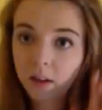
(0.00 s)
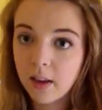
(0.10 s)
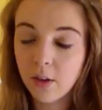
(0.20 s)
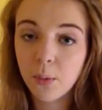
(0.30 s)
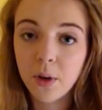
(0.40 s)

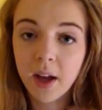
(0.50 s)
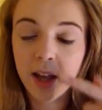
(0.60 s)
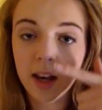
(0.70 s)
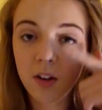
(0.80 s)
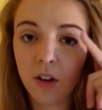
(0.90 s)
that's one eye,
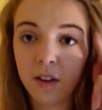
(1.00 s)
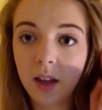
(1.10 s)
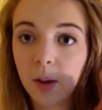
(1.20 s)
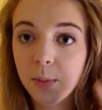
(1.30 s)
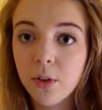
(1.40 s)
and it just
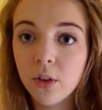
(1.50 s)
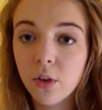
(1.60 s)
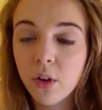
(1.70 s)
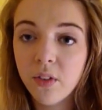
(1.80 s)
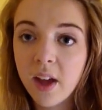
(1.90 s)
helps to
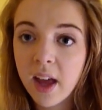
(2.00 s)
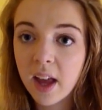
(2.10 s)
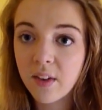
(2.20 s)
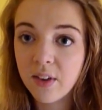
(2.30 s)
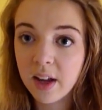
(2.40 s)
sort of
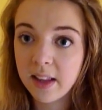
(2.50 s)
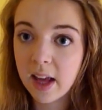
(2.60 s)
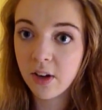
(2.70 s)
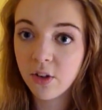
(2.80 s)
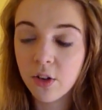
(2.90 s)
give a nice
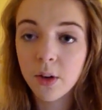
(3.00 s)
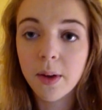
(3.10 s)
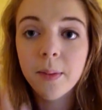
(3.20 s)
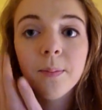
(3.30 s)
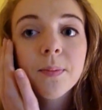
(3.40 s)
edge to
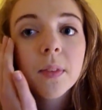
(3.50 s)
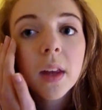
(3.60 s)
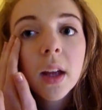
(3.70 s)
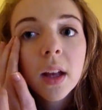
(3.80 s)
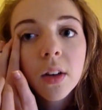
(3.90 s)
it.
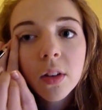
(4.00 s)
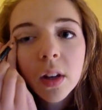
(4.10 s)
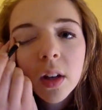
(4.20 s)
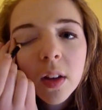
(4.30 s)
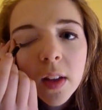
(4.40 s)
Just
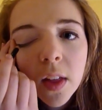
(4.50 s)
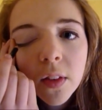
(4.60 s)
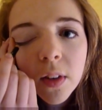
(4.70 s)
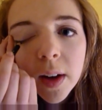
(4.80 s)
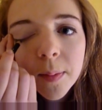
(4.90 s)
going to do the
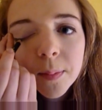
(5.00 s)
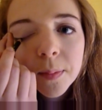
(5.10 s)
other eye.